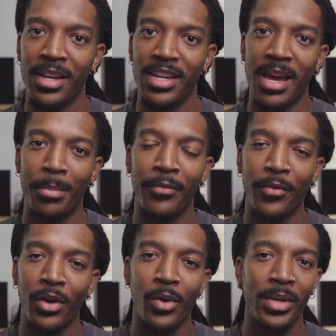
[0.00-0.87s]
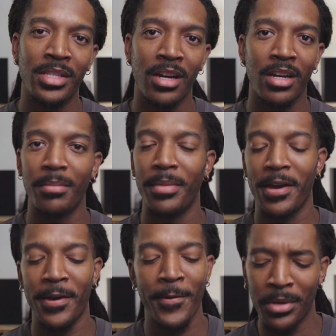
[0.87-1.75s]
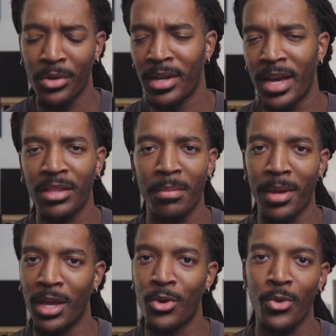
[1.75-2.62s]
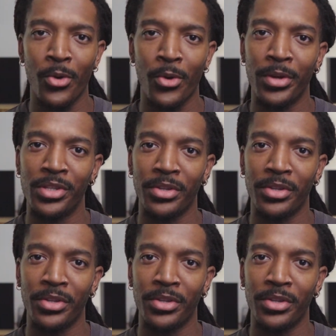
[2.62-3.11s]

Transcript: Now, before we talk about building out the main chords